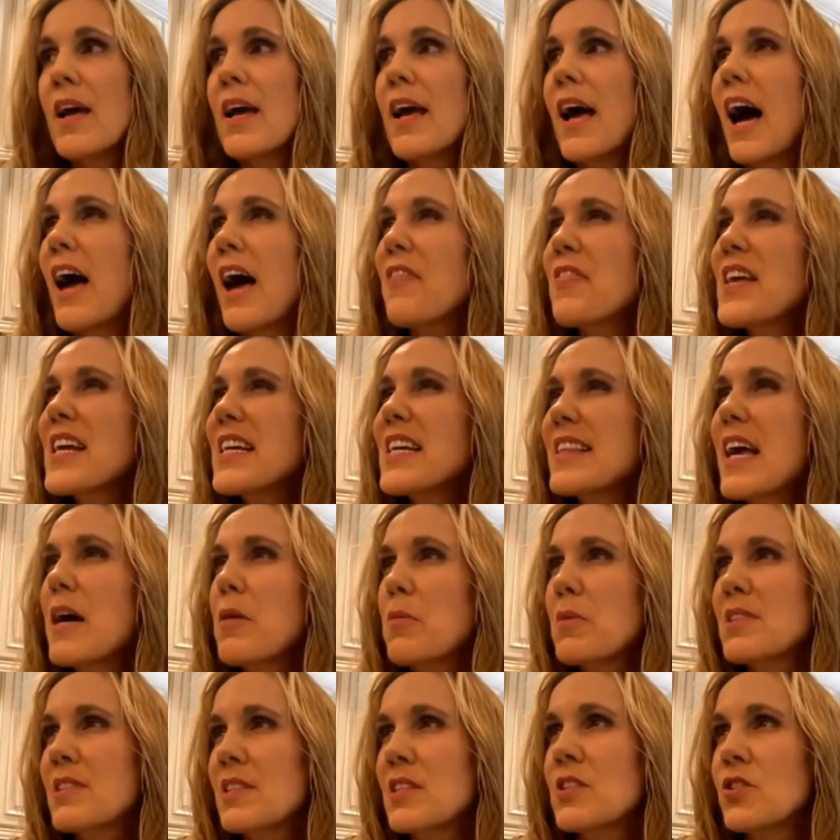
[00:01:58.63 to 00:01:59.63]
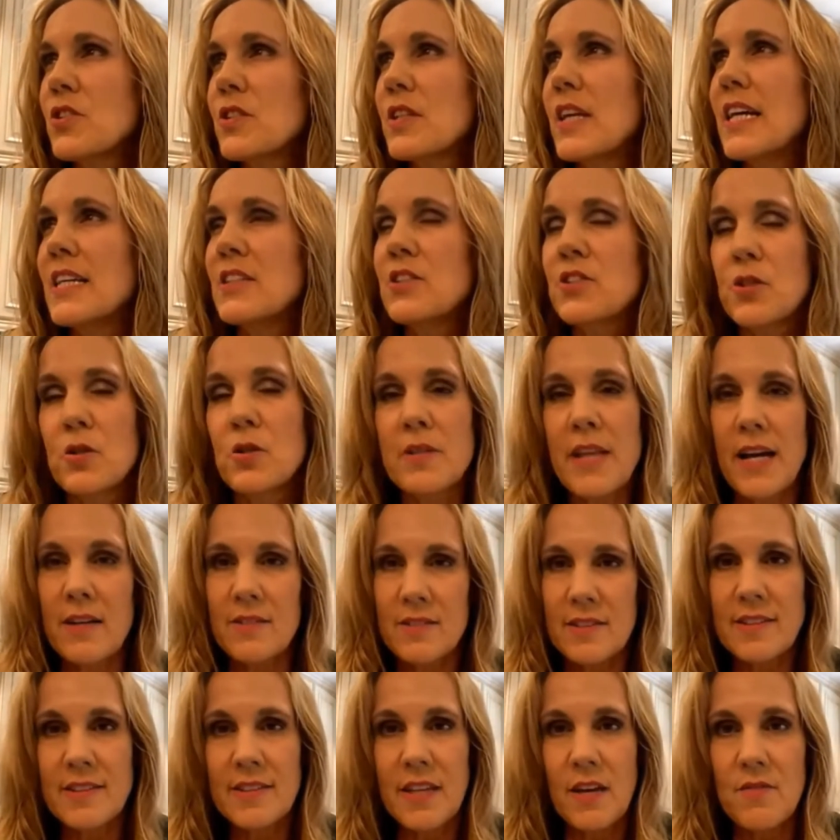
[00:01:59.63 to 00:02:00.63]
I think that was in
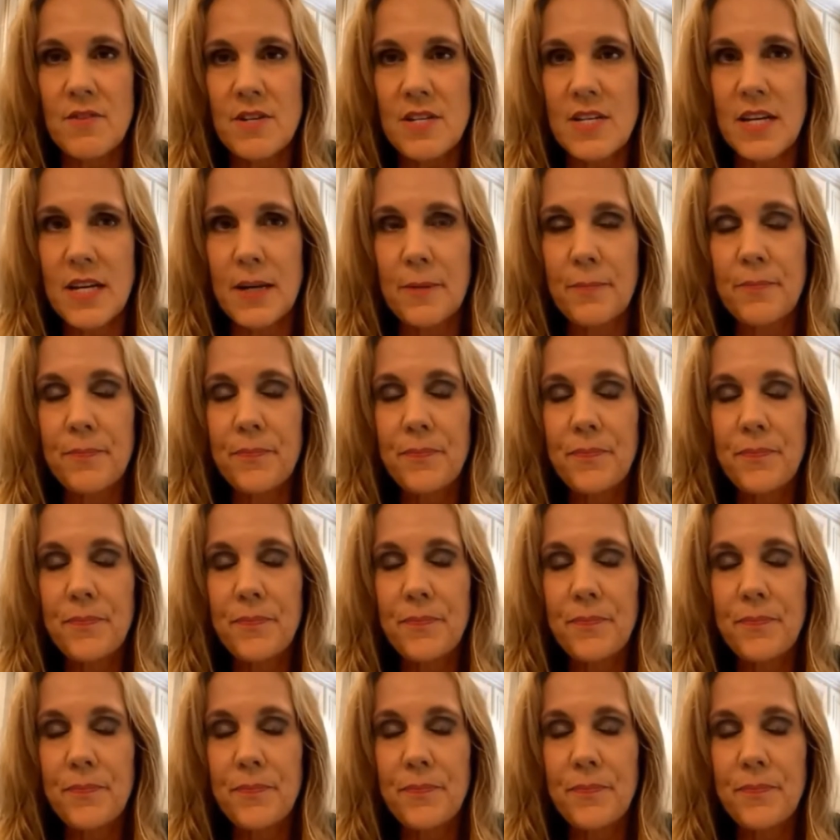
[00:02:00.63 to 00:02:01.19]
2017.